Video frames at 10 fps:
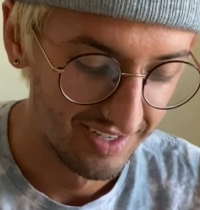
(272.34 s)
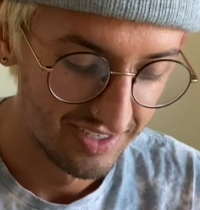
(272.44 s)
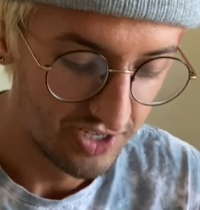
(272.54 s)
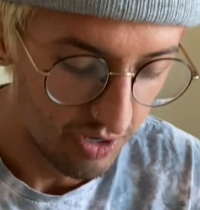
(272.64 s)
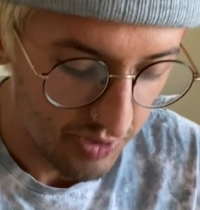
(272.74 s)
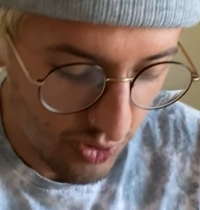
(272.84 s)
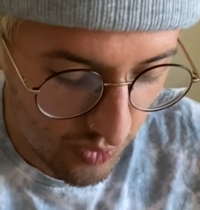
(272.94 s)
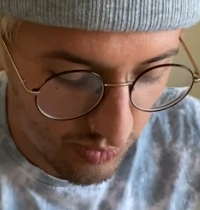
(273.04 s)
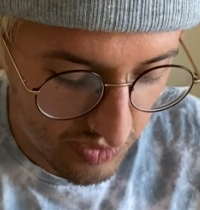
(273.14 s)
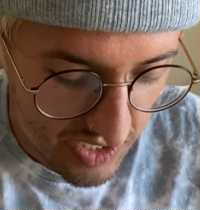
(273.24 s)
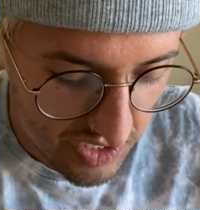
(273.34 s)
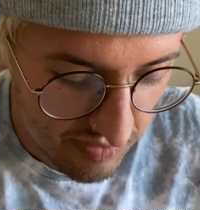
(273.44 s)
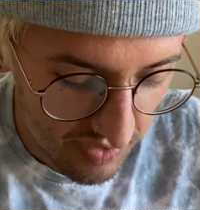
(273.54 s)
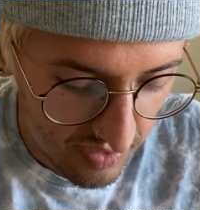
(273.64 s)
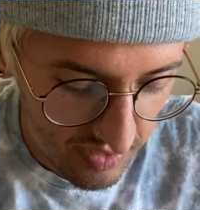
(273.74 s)
Tell me you won't leave,
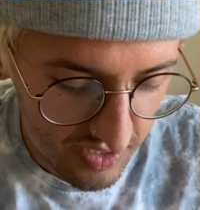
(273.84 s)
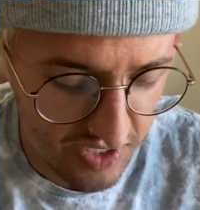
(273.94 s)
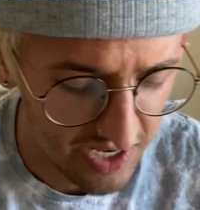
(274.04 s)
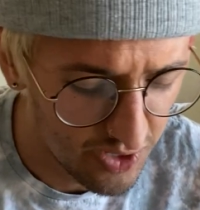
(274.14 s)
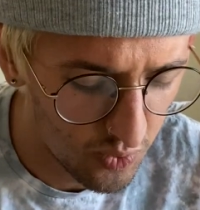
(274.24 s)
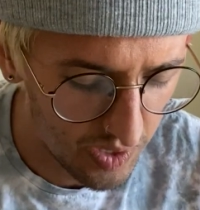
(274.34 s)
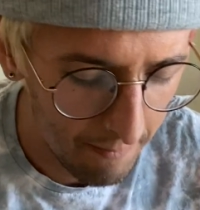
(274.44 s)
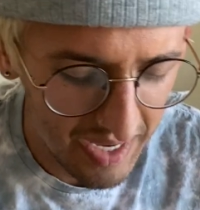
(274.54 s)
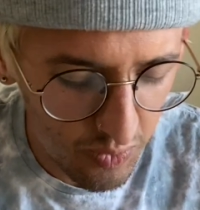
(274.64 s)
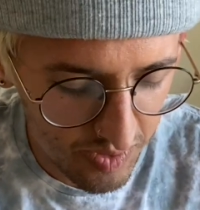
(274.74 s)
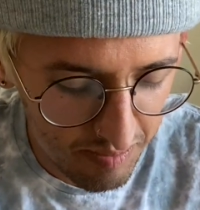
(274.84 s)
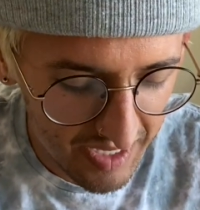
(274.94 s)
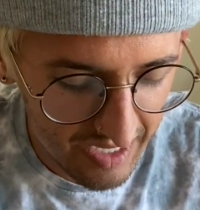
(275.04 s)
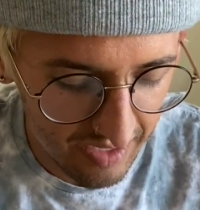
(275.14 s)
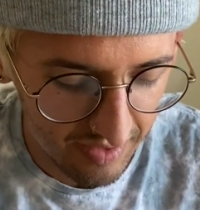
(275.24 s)
say you wanna be with
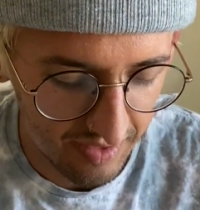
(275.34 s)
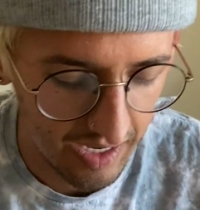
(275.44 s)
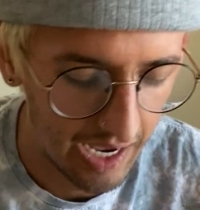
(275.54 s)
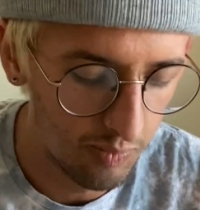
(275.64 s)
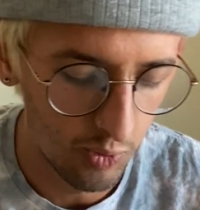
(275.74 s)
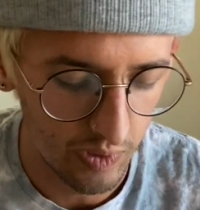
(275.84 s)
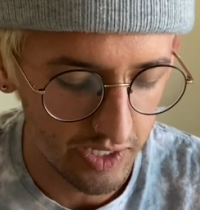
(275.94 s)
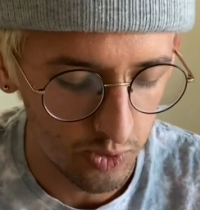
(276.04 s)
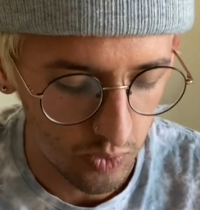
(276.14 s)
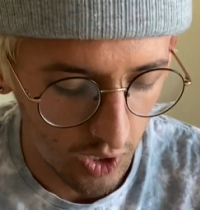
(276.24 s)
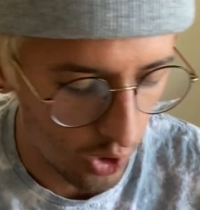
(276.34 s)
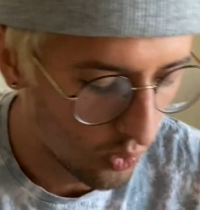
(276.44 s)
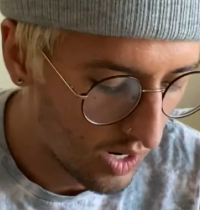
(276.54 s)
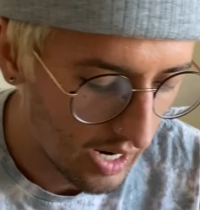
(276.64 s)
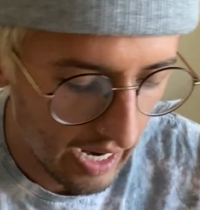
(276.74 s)
me. I won't let you go,
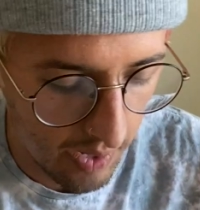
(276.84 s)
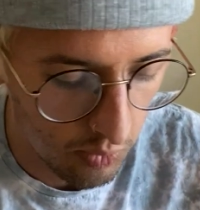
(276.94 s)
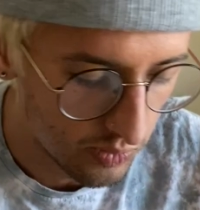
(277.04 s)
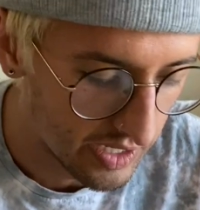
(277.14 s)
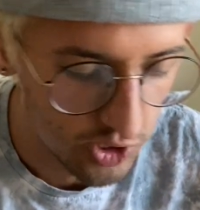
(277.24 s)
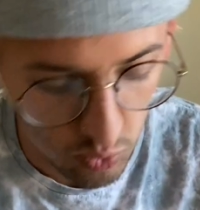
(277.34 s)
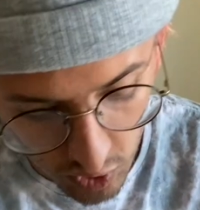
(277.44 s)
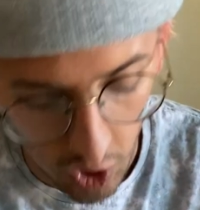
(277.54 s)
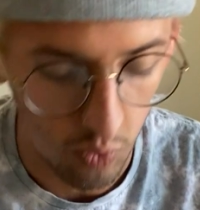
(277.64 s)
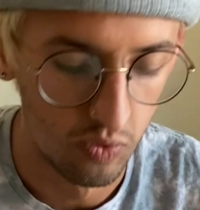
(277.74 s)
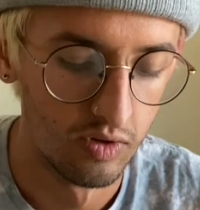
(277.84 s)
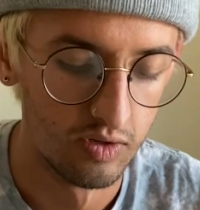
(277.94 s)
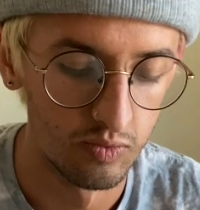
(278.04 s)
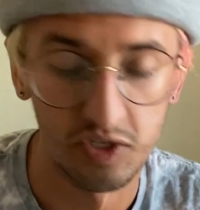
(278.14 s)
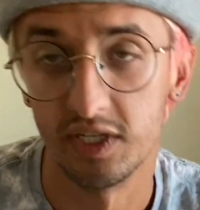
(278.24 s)
I won't let you go.
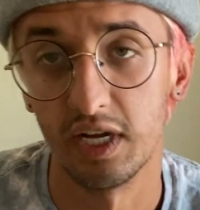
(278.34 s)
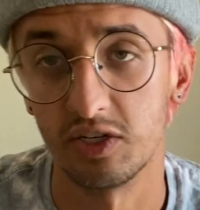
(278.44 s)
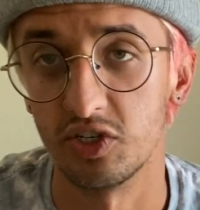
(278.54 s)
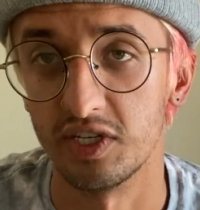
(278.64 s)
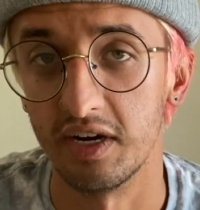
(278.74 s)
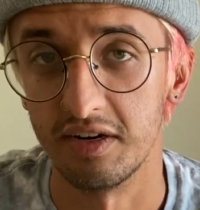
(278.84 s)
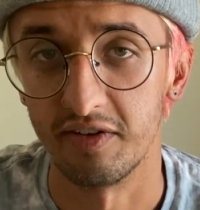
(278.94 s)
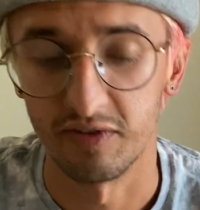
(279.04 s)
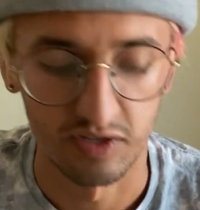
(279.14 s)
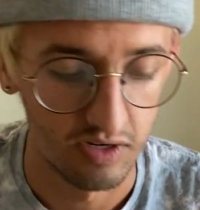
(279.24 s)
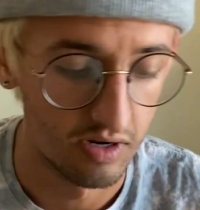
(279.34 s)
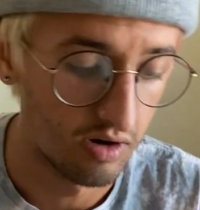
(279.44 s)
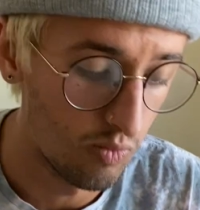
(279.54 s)
Which is actually said in a different song.